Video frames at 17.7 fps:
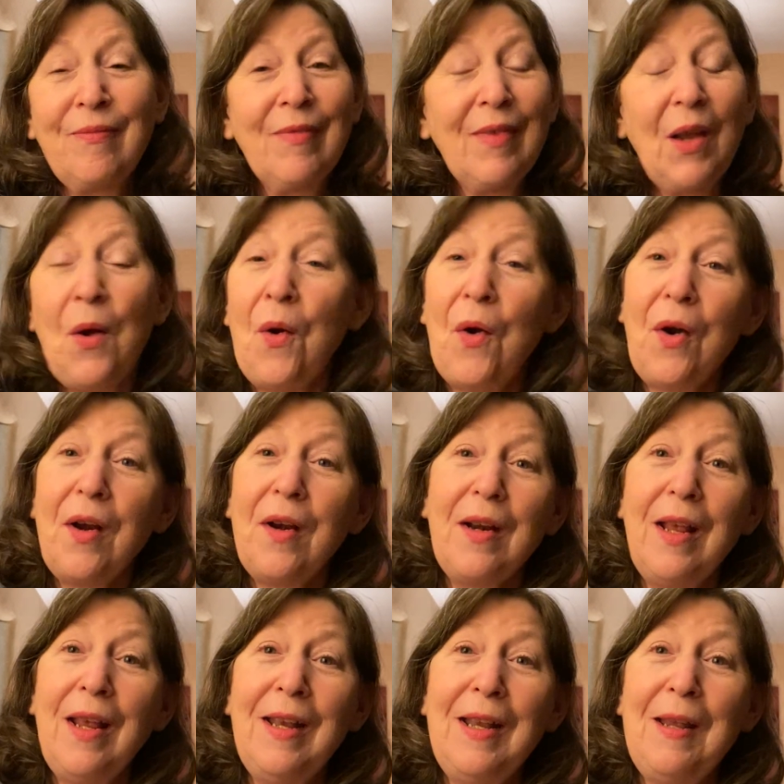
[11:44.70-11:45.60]

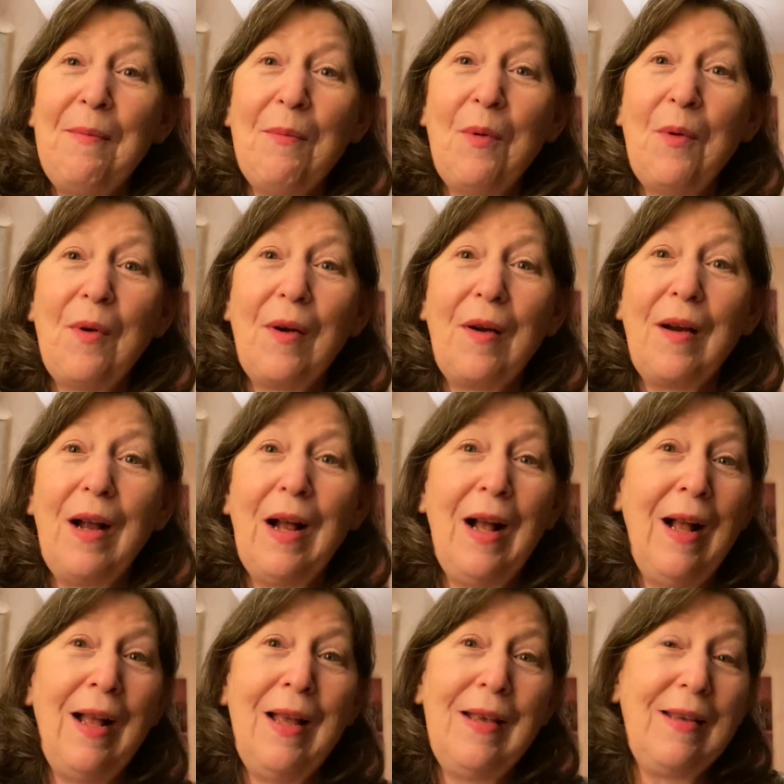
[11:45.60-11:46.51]
heart anymore.
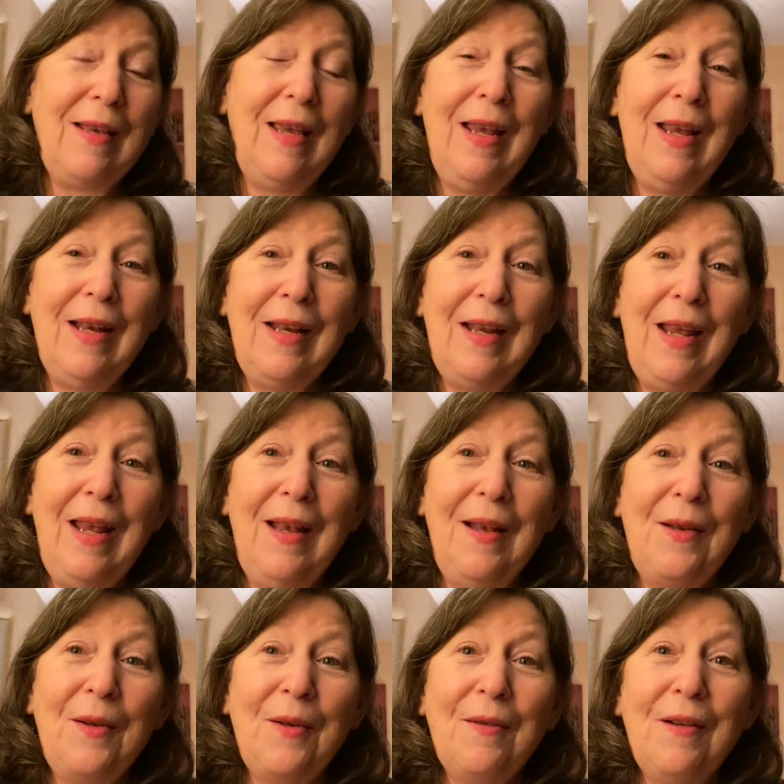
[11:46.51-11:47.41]
I can't
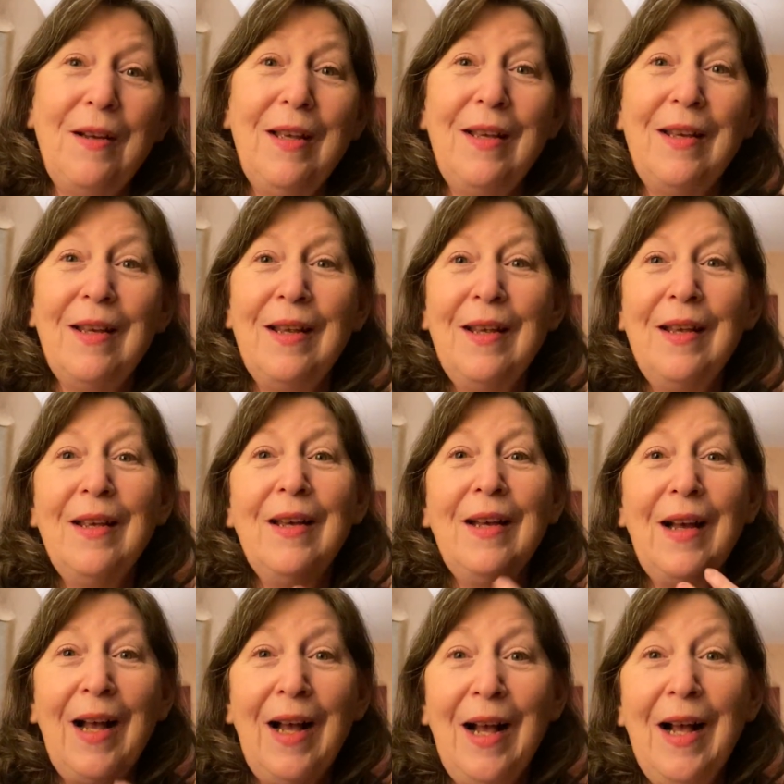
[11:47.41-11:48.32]
handle it.
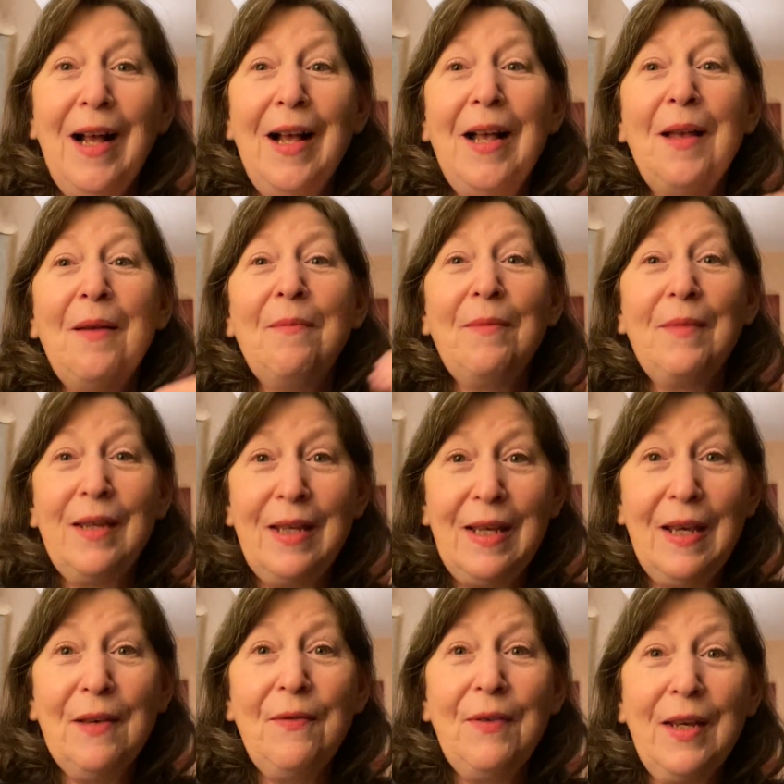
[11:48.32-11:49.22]
I'm
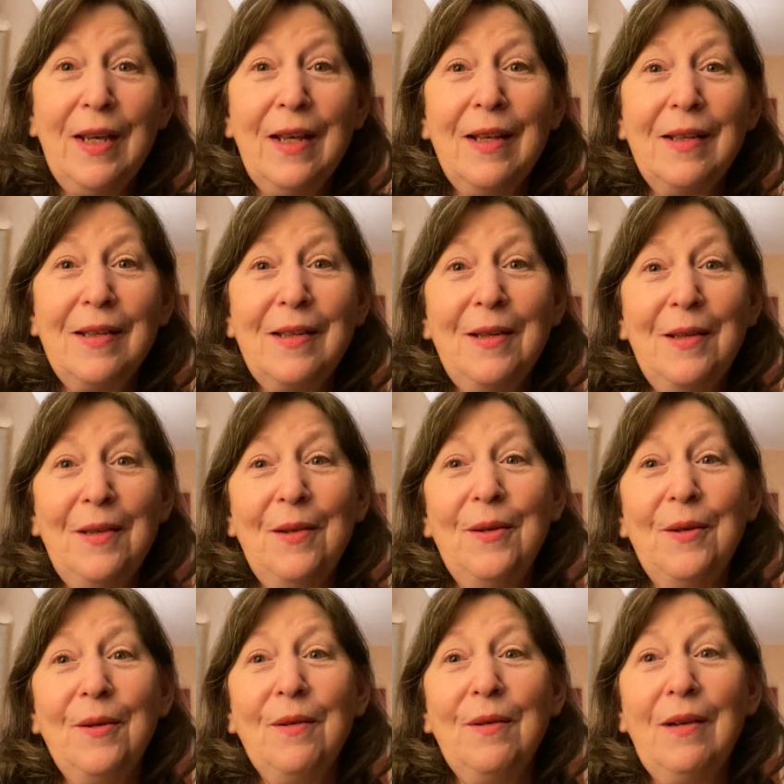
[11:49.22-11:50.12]
giving it to
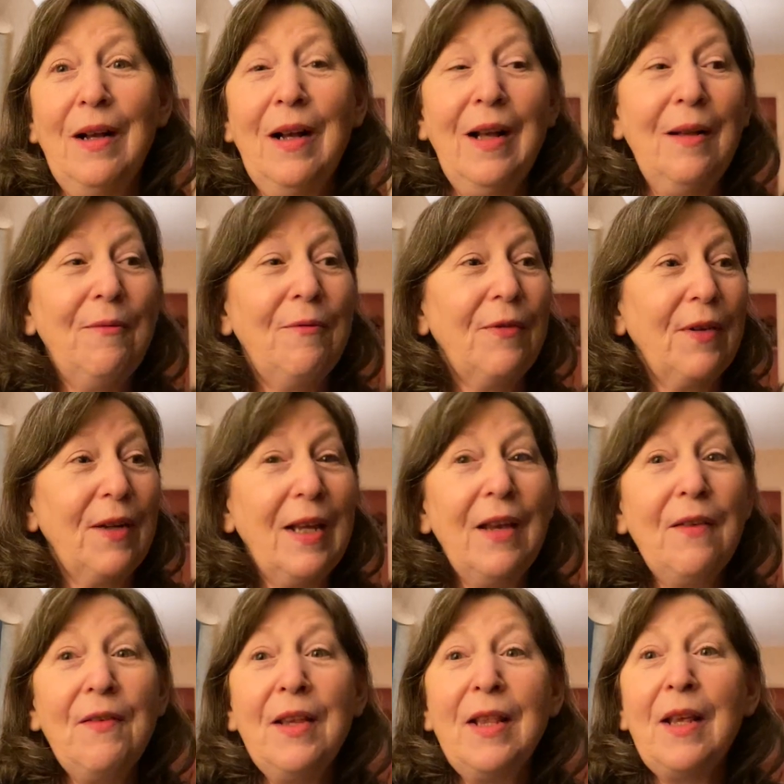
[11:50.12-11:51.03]
you. I'm
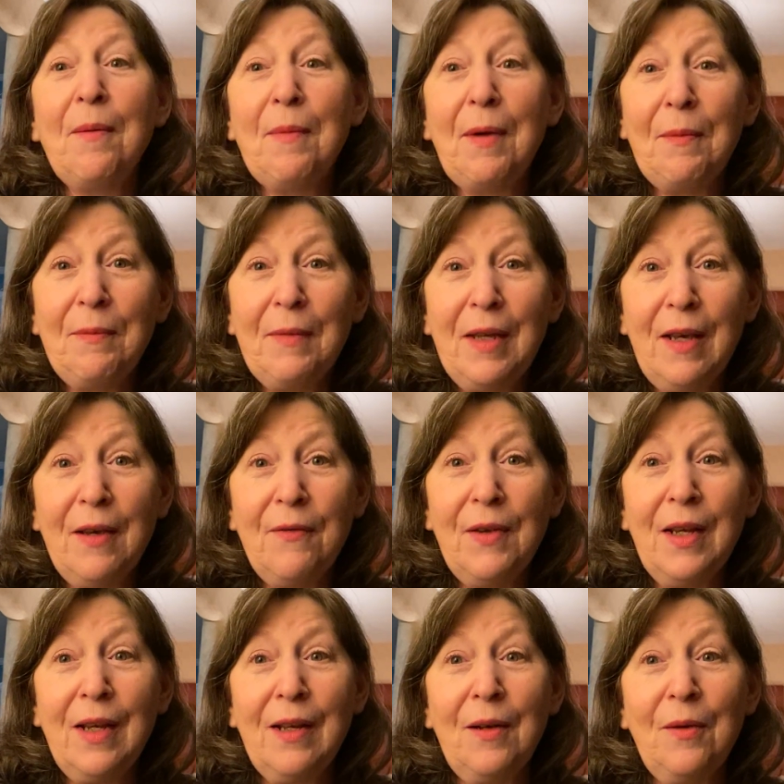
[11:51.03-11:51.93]
forgiving them. I'm
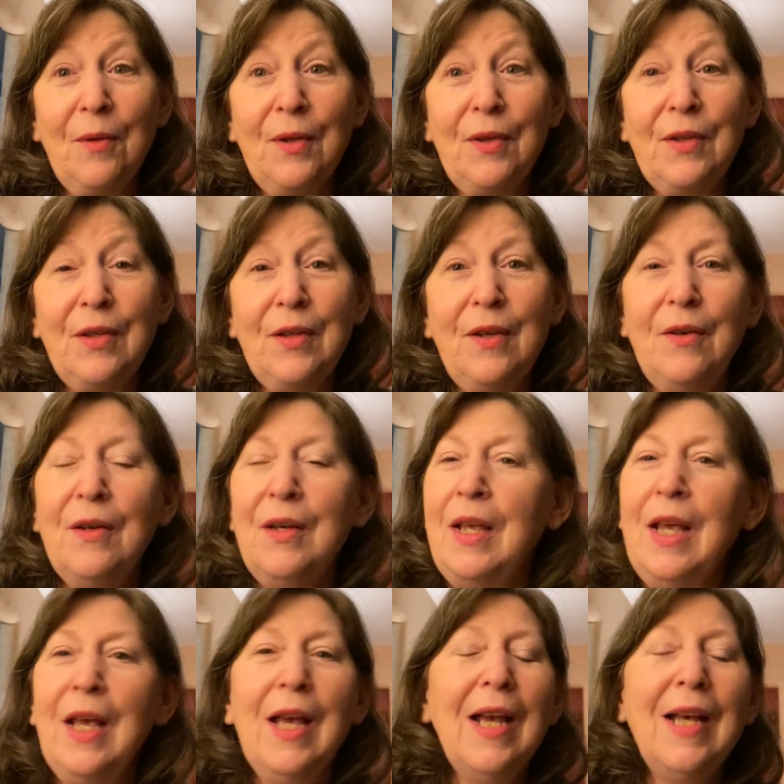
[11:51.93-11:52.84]
giving it on to you.
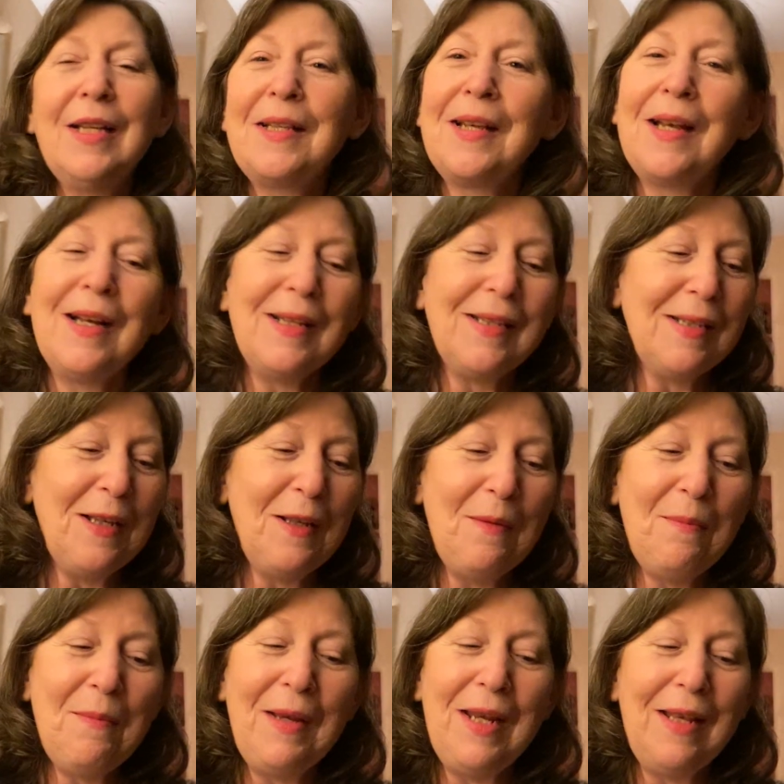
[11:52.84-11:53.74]
It
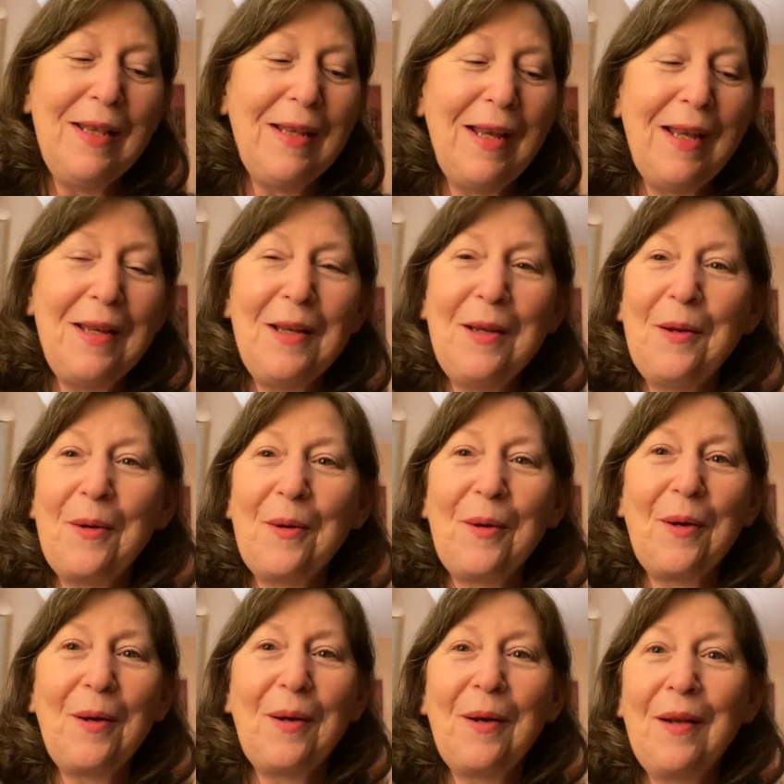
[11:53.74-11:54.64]
doesn't mean that
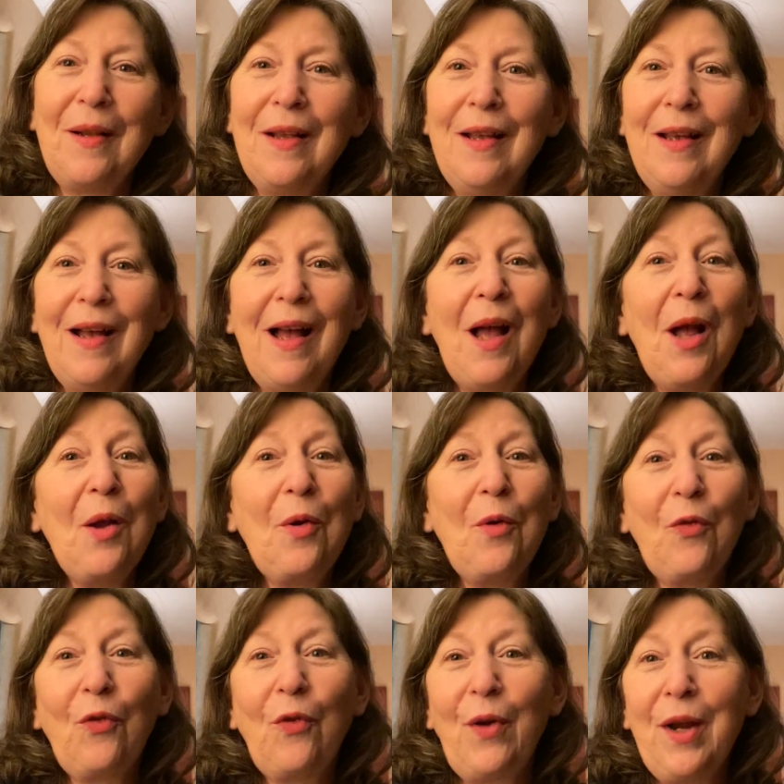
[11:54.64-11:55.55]
you're
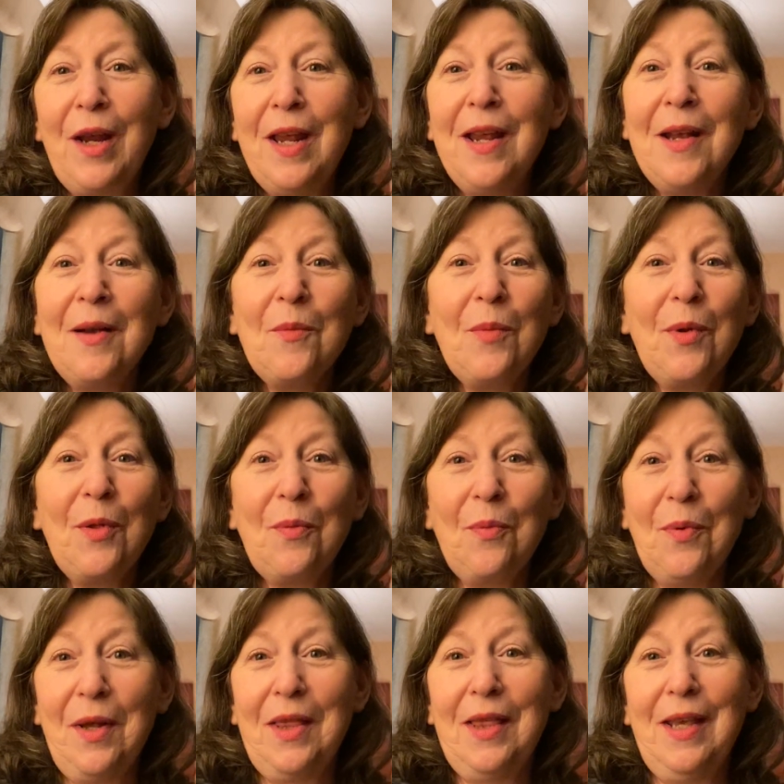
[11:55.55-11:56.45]
agreeing with
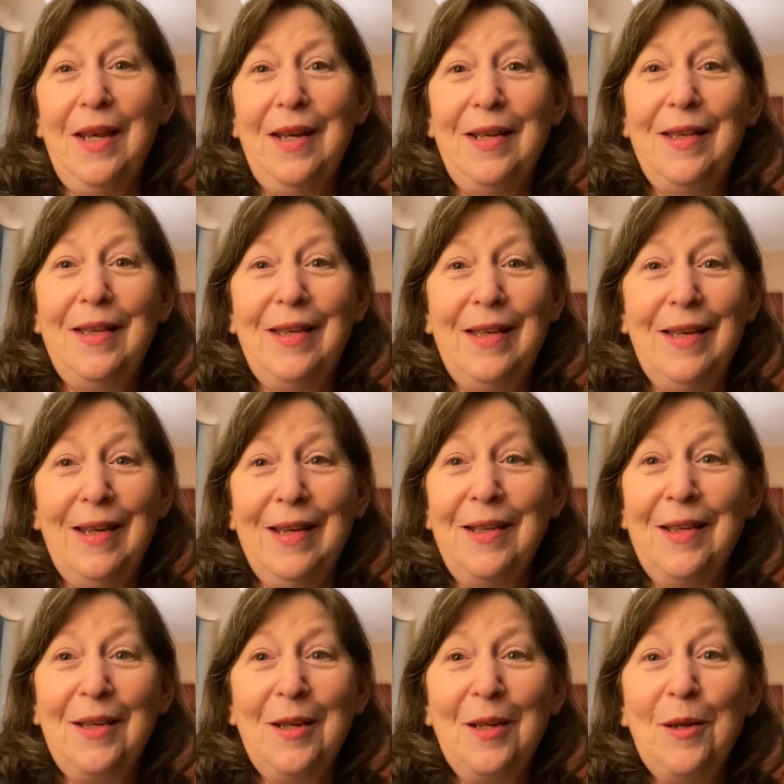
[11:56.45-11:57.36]
what they
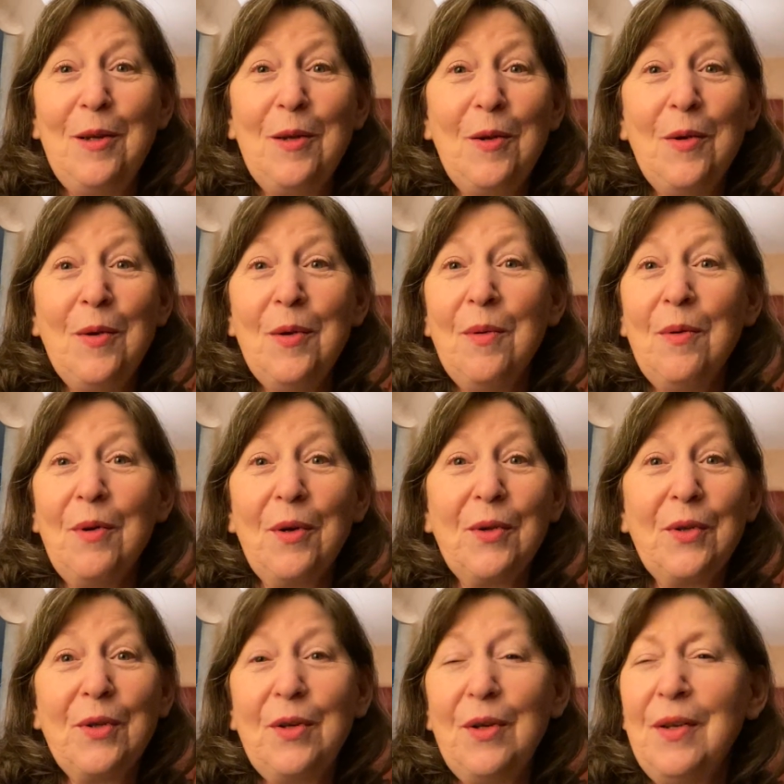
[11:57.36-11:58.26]
did to you or
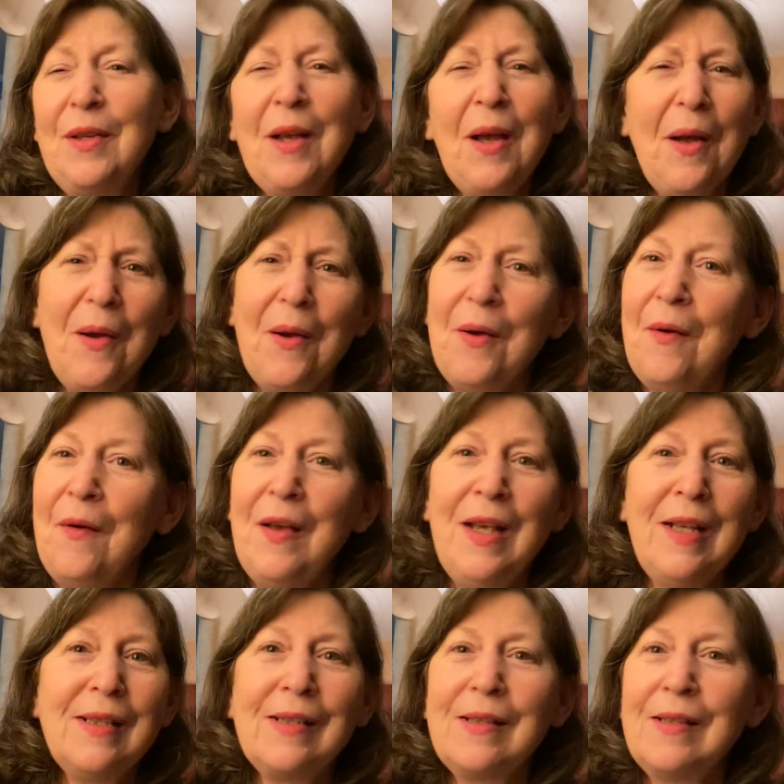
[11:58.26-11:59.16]
to no
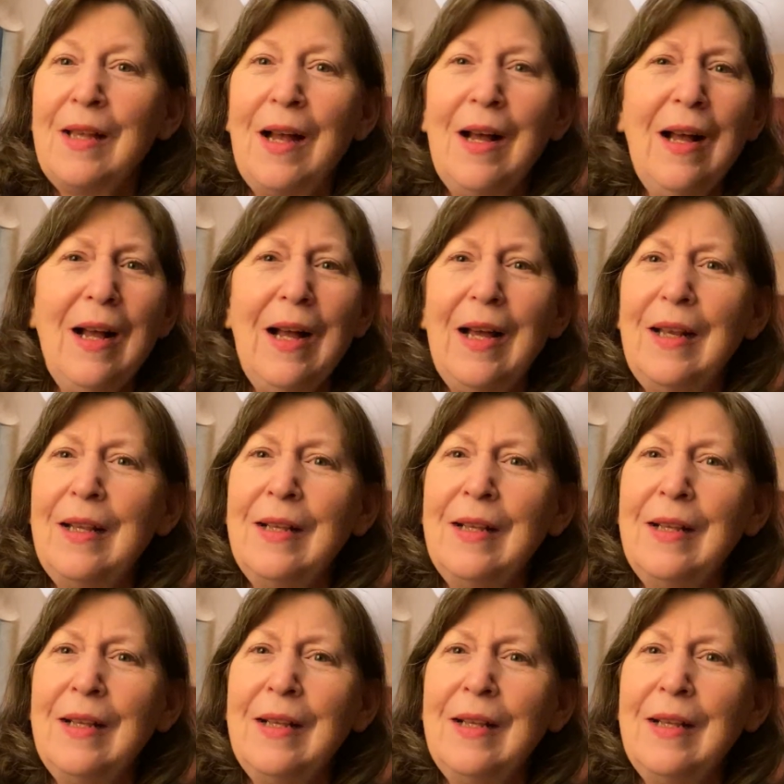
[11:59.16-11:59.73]
it's not